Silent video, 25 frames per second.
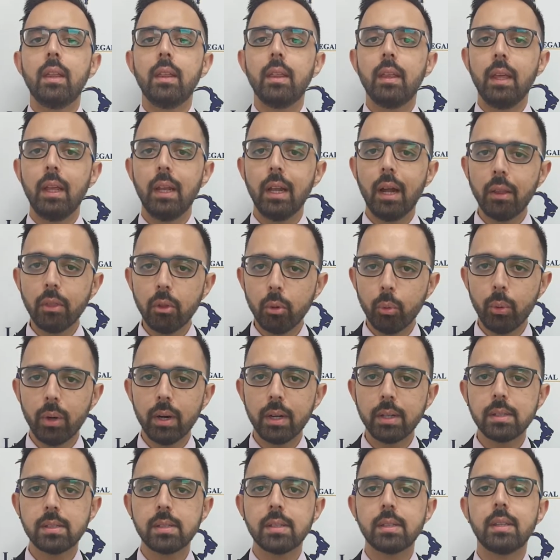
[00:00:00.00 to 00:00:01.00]
In other
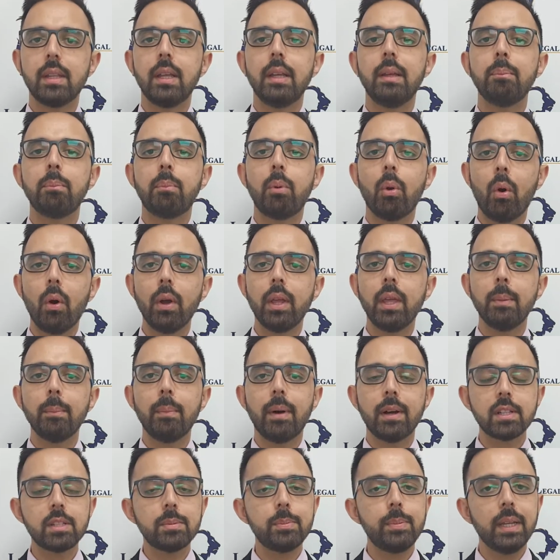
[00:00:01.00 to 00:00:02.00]
words, the employee
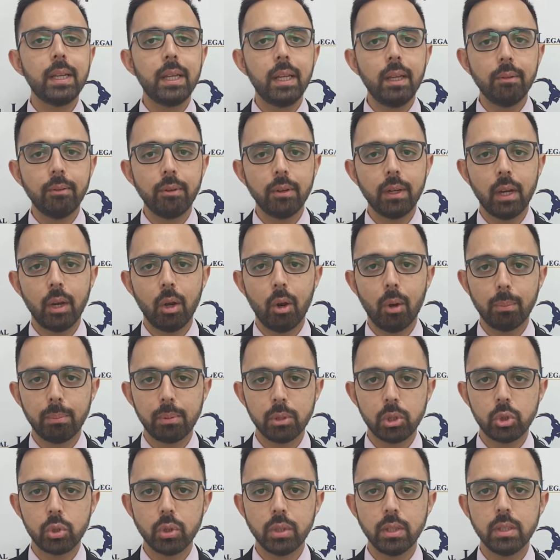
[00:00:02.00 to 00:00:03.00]
must be given an
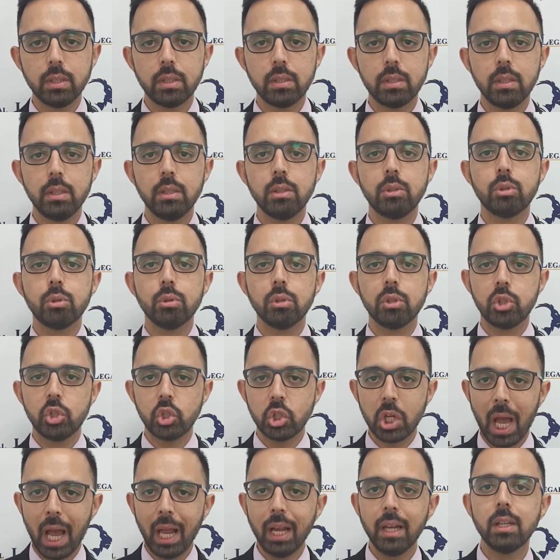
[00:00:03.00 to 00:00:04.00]
opportunity to
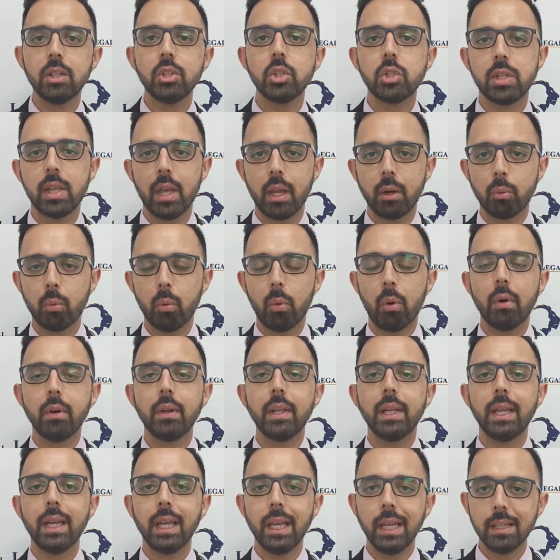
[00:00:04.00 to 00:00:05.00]
challenge that
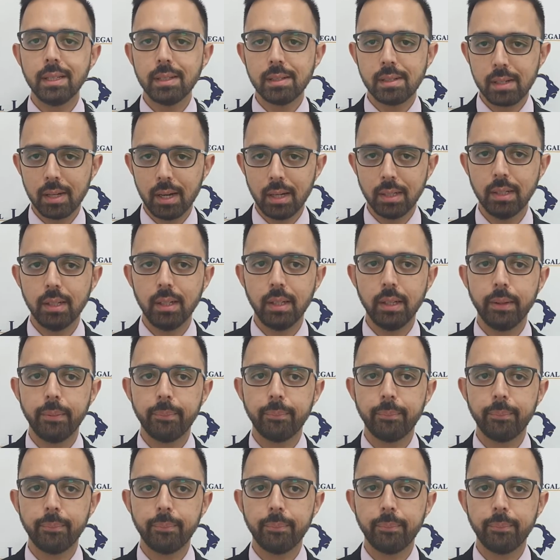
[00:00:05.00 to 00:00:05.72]
warning internally.